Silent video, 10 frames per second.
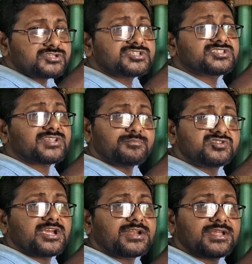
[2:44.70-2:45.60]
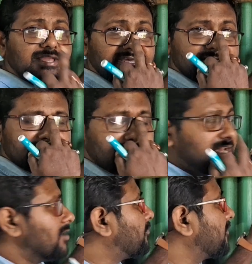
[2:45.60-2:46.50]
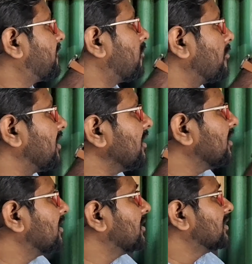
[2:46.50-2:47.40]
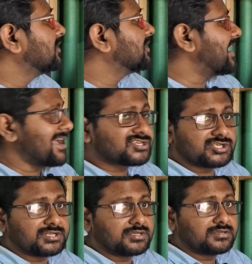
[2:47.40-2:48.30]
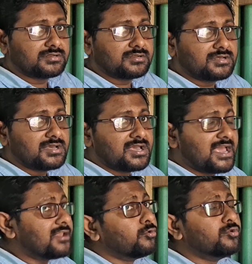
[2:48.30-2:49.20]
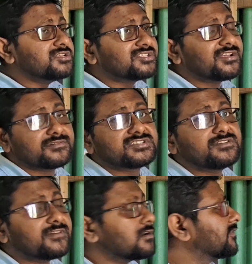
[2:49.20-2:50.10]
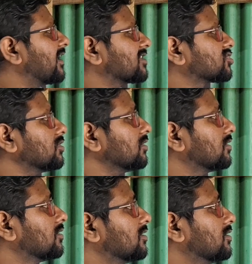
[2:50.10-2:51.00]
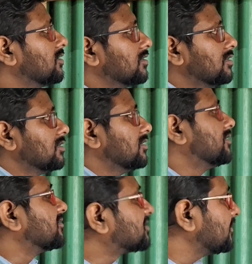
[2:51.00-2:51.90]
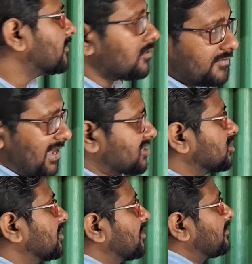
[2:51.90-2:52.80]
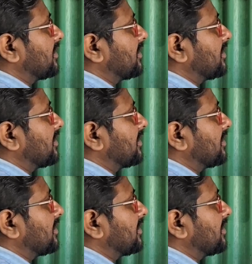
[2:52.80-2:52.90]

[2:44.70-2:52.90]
is the subject, is performing the action. And who is the receiver of the action? The receiver of the action here